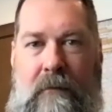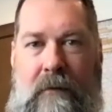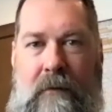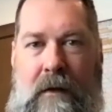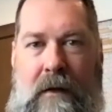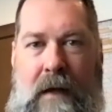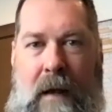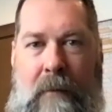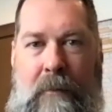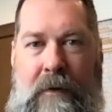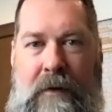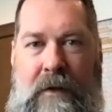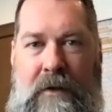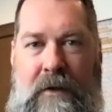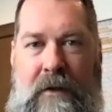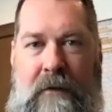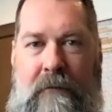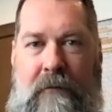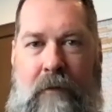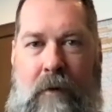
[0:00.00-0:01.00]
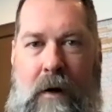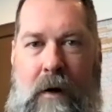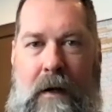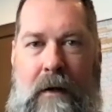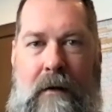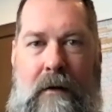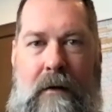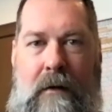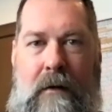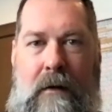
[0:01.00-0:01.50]
composition for
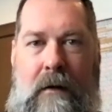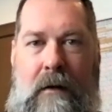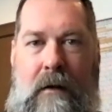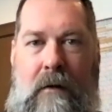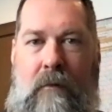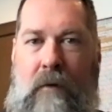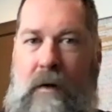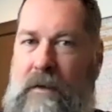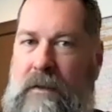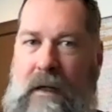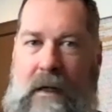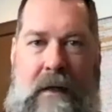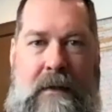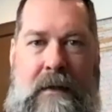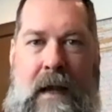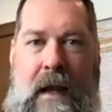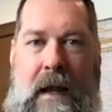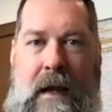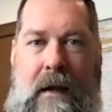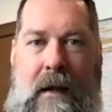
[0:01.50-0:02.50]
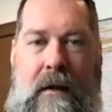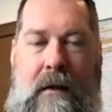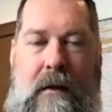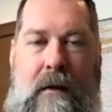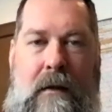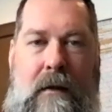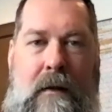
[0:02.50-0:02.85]
it. Wasn't going to take.